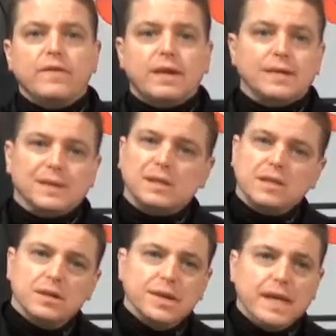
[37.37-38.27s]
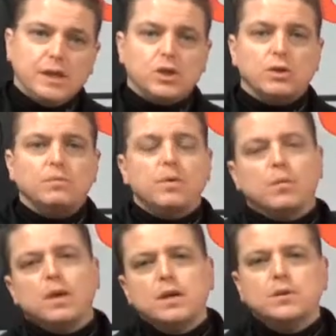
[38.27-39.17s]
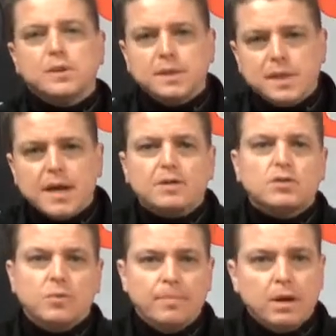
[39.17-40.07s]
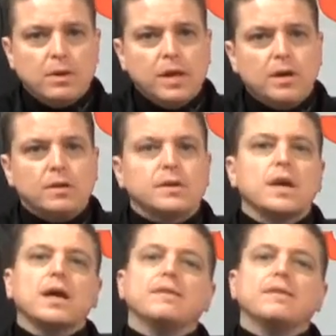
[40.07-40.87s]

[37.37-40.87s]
a concealed nature, but we're going to use this tactical belt here to kind